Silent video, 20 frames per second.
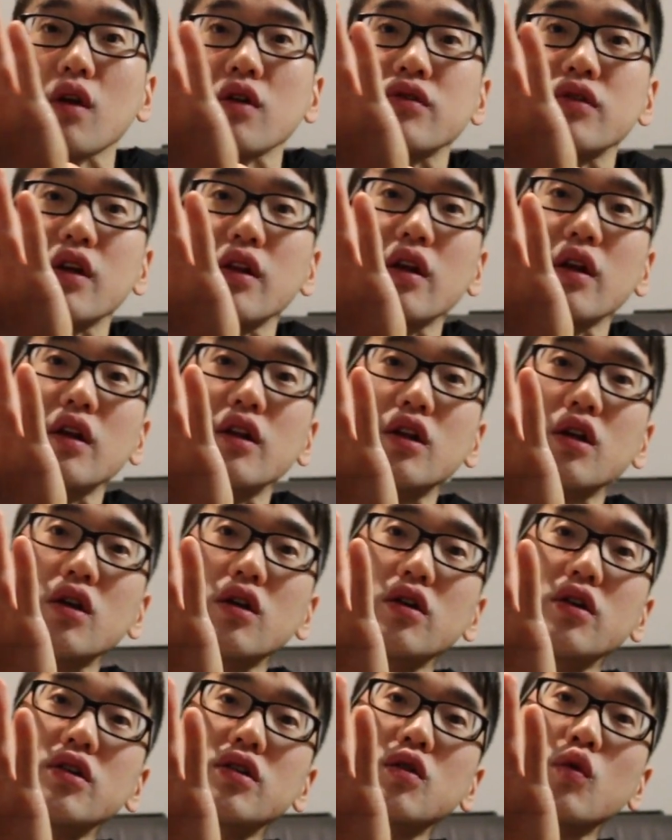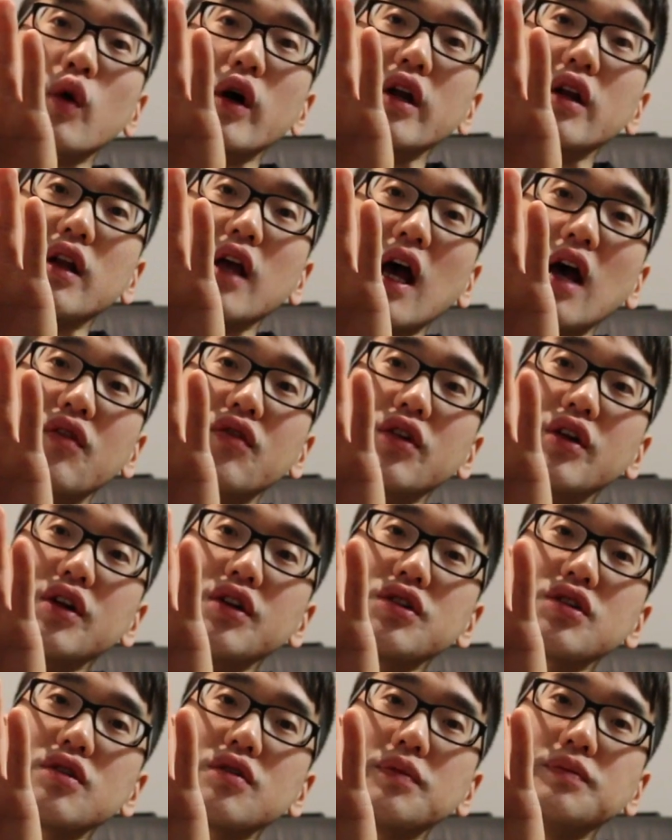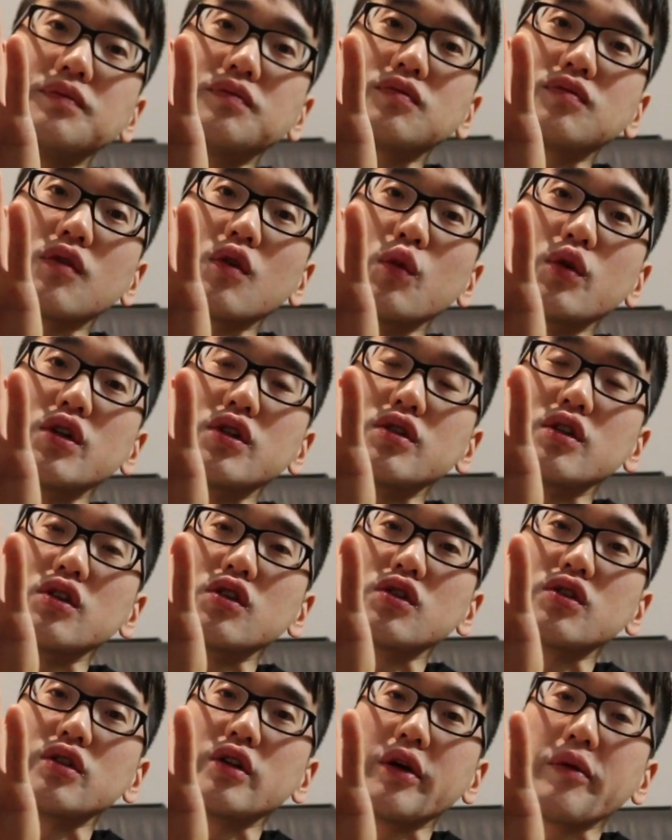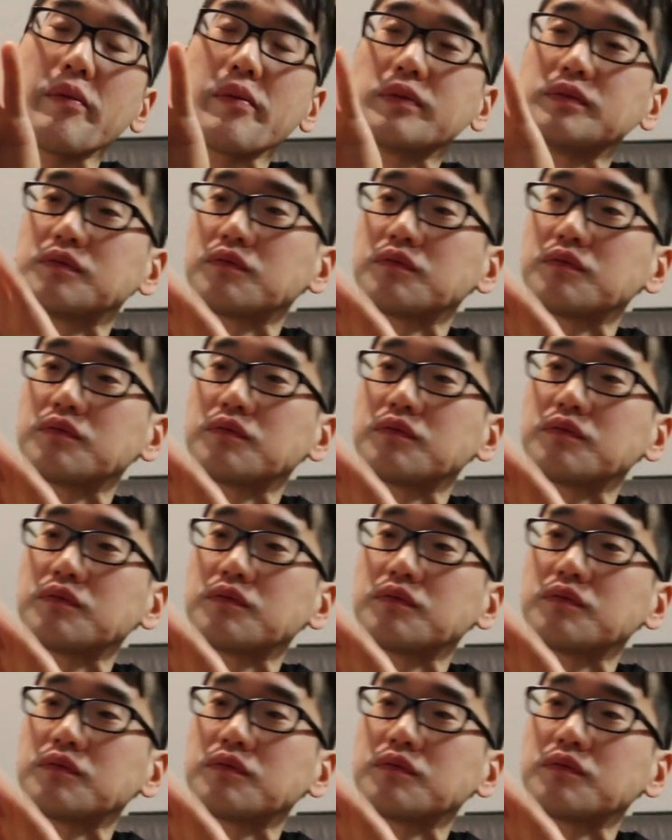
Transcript: See, the interior is quite cavernous, which is interesting.